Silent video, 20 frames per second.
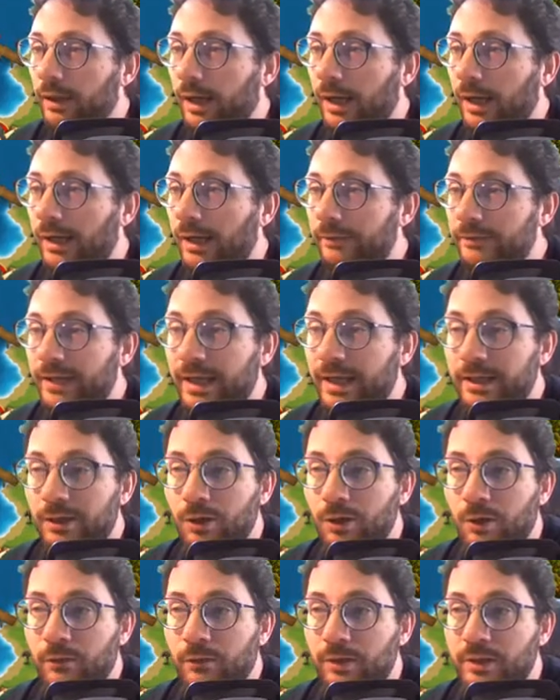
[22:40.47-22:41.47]
I've taken
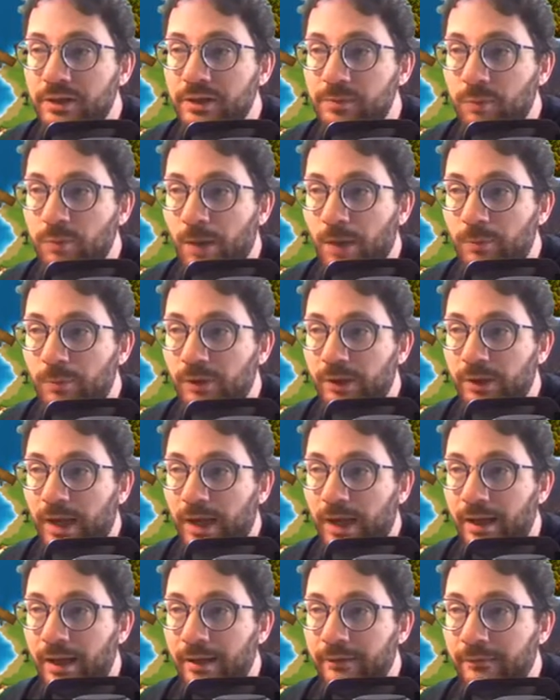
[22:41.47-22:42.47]
over this property,
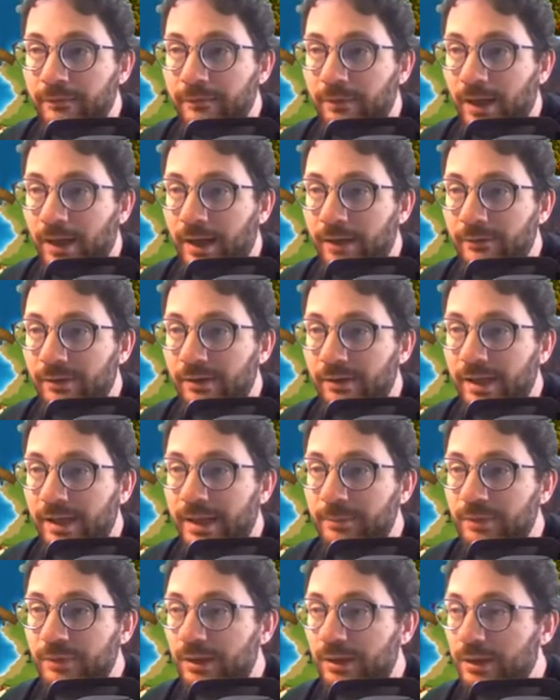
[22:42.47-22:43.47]
I've
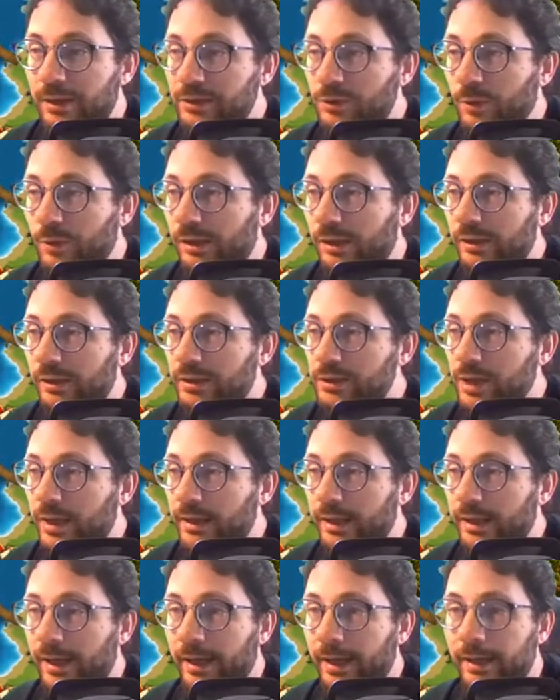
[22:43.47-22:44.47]
claimed it as quickly as I
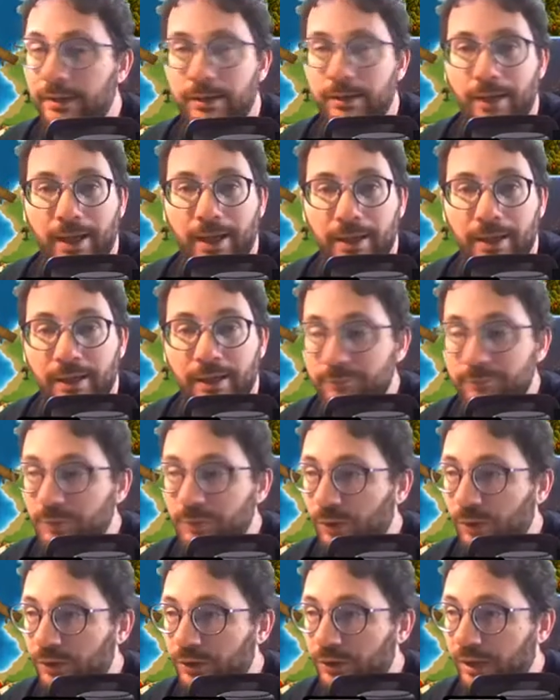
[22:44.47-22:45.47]
can, and I've
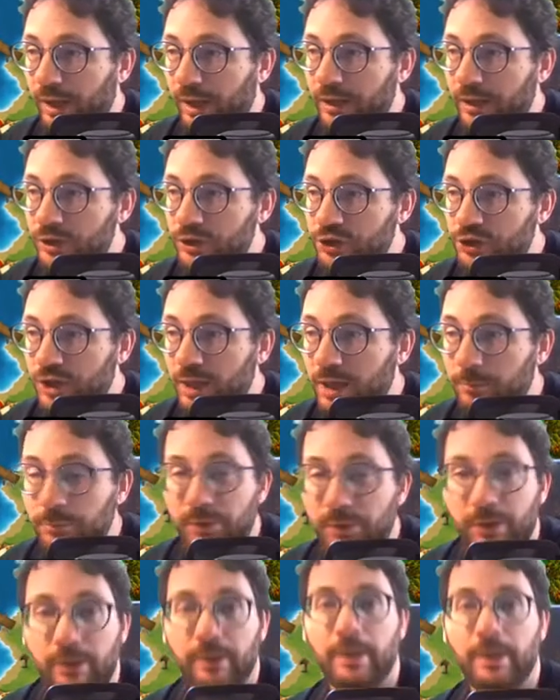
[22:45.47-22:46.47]
built a ship
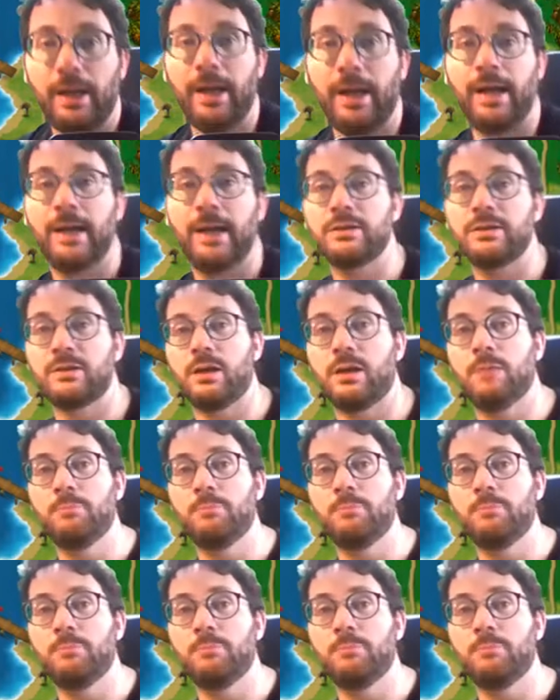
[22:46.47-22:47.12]
that has a